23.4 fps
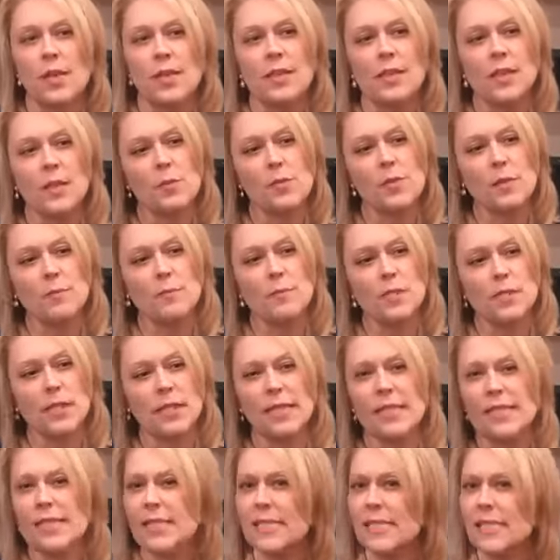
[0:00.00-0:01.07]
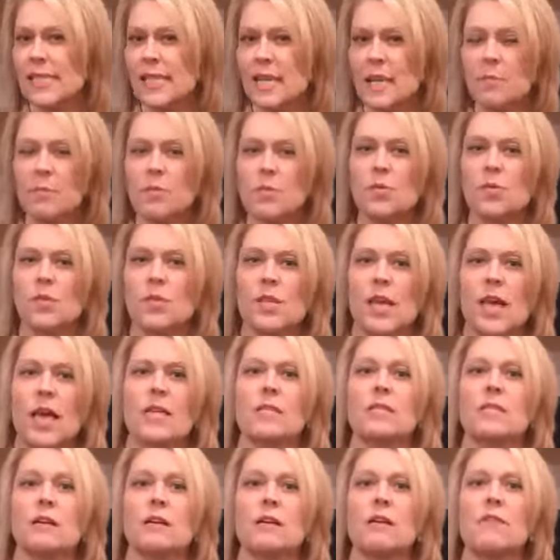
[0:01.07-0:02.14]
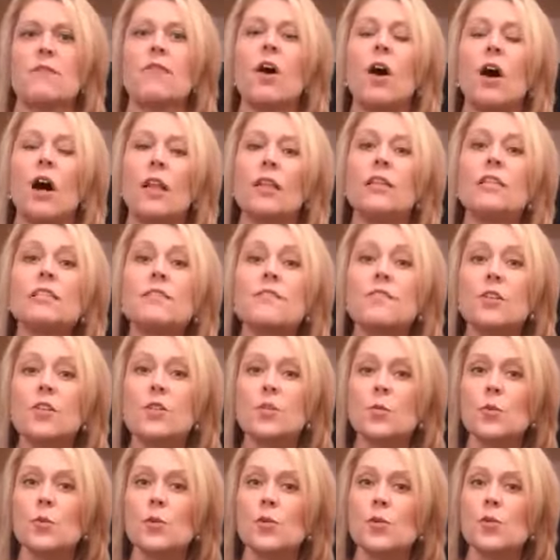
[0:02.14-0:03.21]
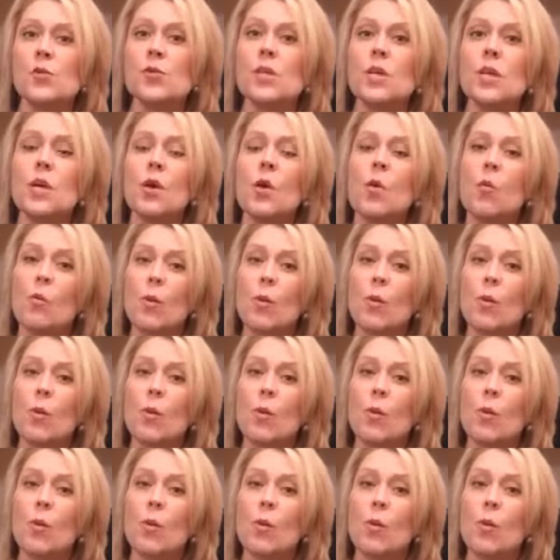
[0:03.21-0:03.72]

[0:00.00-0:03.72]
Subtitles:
I think it was up to like 68% of all individuals,